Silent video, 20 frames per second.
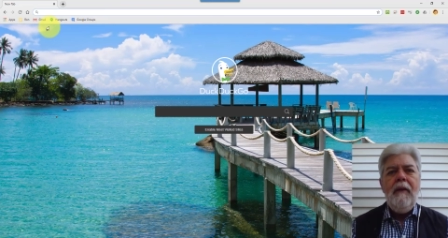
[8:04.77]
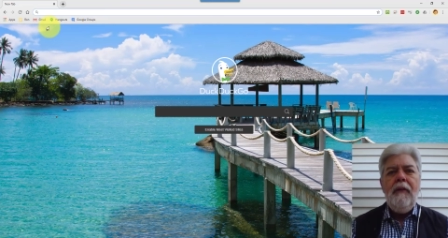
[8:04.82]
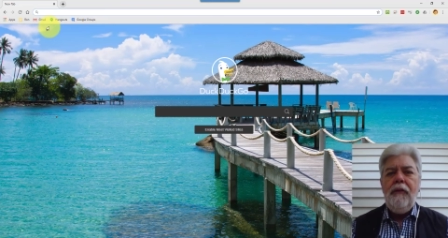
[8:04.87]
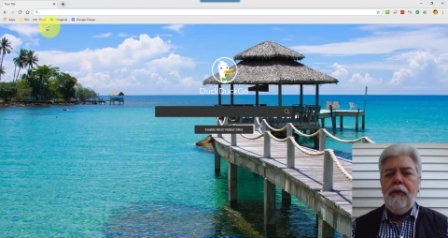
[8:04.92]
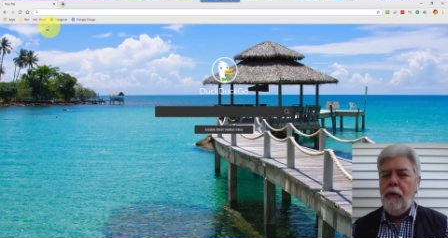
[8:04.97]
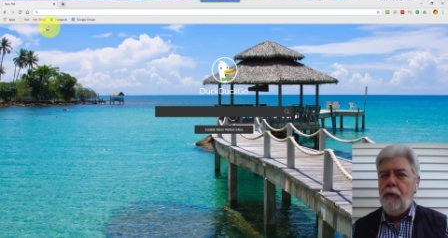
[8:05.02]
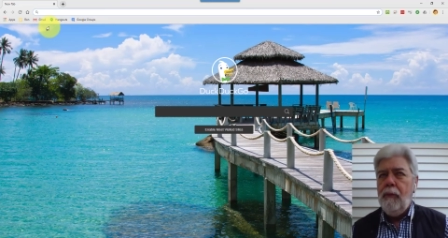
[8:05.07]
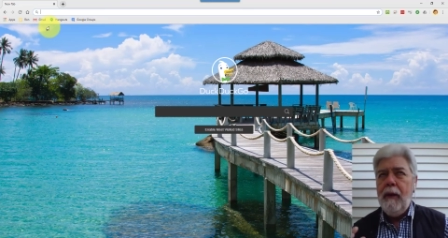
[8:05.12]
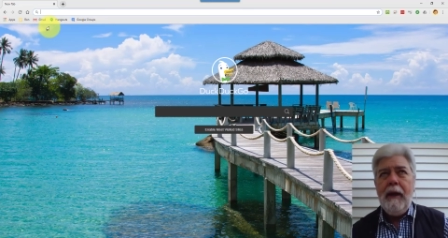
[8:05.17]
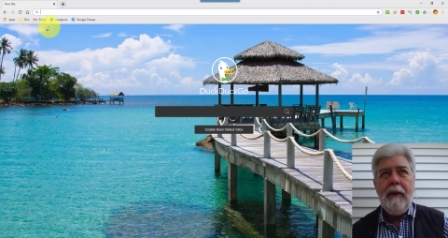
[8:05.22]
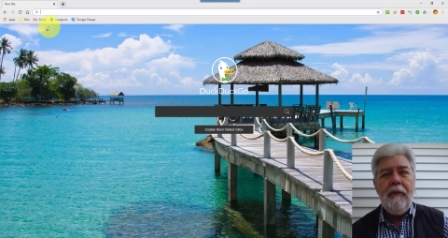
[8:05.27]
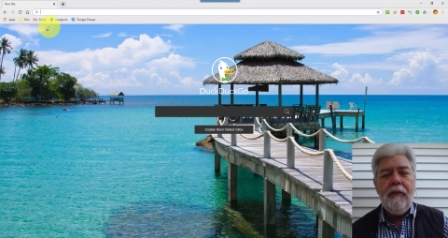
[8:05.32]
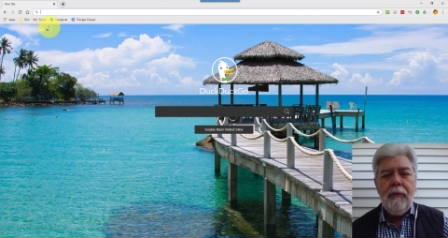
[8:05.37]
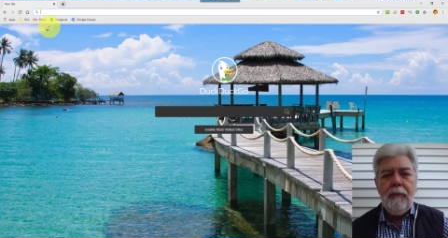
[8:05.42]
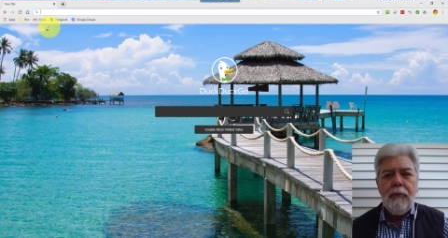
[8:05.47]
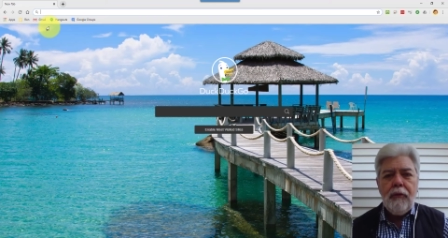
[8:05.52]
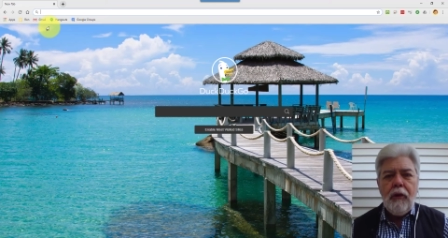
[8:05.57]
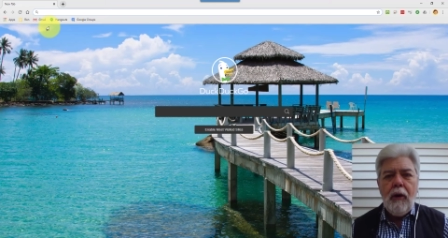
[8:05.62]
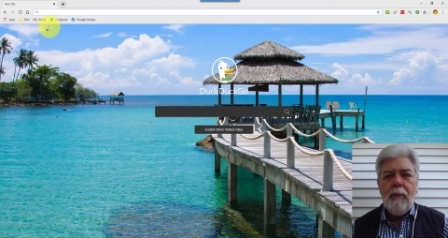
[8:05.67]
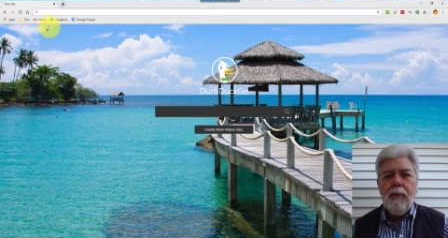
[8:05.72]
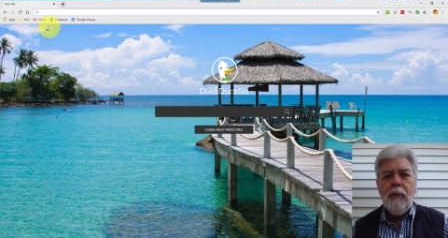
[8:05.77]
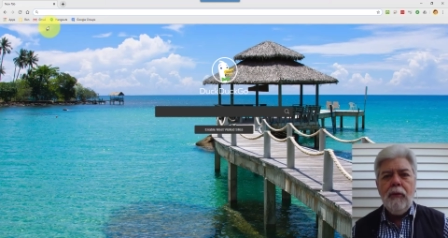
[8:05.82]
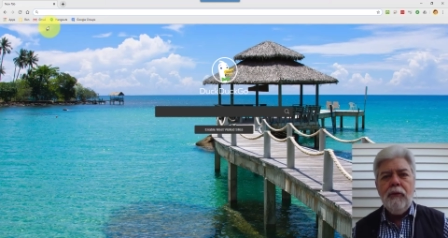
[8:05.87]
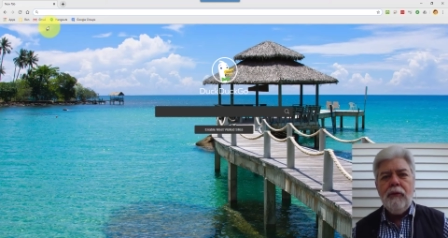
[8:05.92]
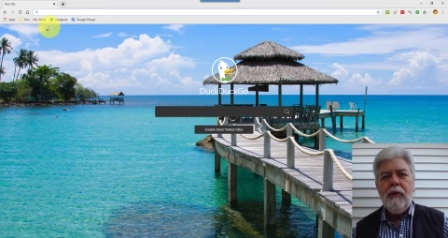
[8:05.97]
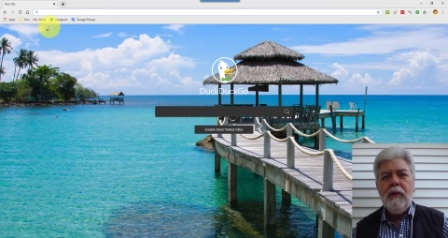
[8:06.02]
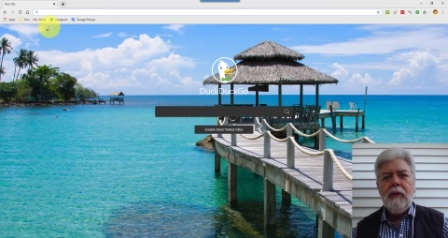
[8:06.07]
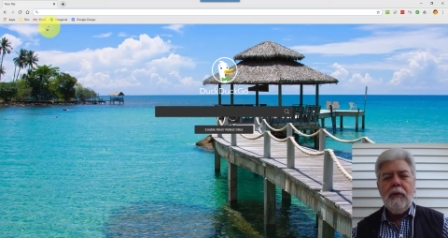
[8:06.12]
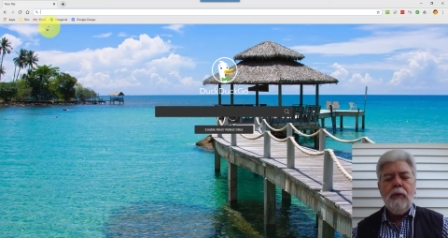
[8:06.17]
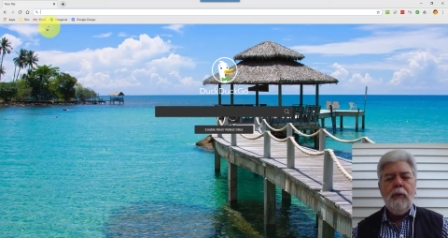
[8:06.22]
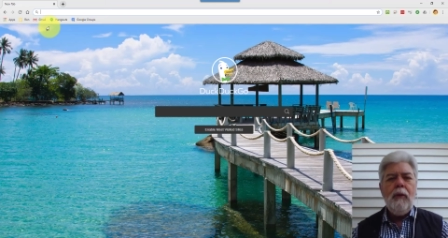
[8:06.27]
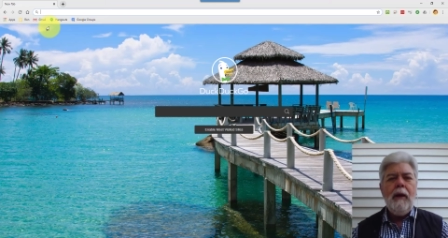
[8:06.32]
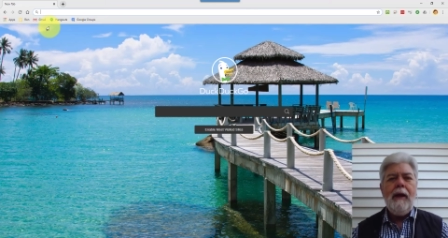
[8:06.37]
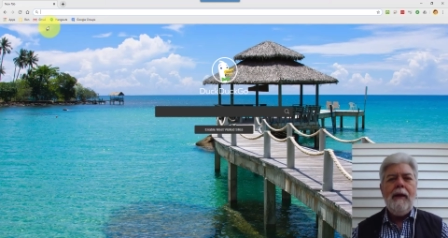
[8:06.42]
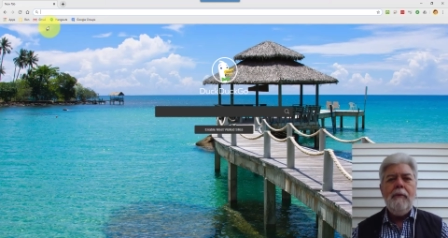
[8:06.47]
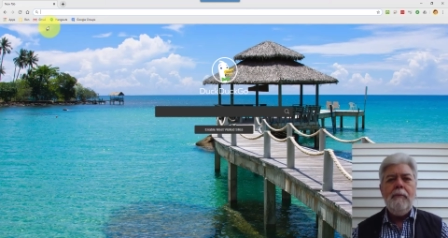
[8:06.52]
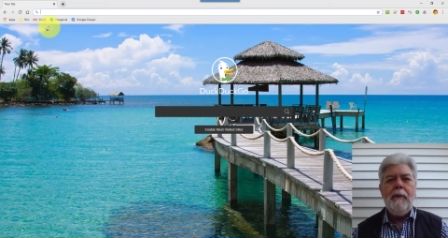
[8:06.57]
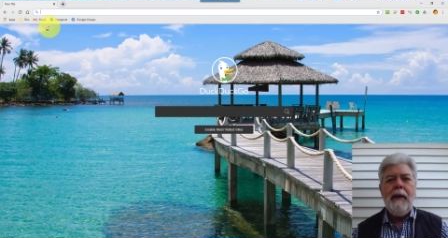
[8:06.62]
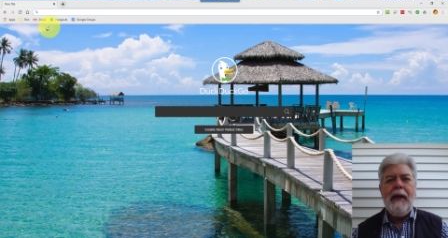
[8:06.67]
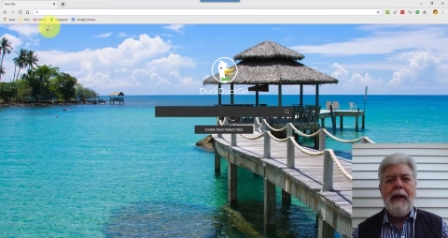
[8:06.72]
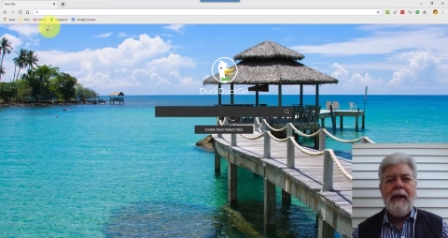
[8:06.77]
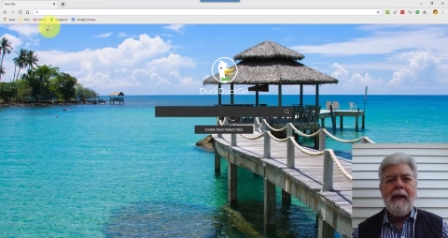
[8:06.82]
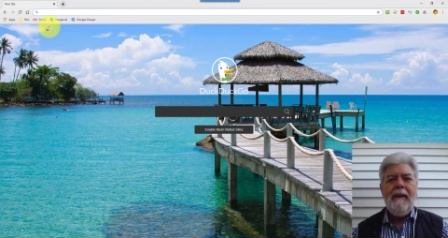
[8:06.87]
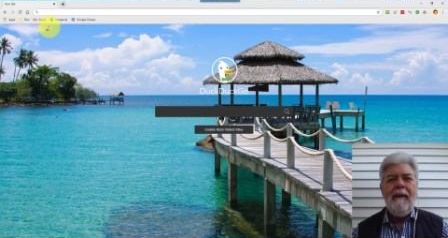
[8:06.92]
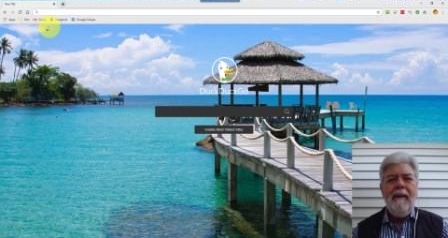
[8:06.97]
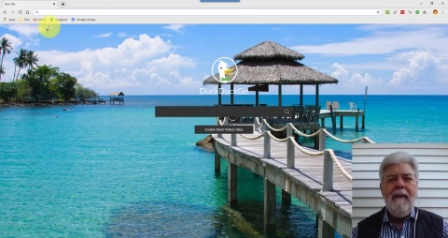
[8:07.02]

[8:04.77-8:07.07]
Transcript: Zoom had some troubles a little while back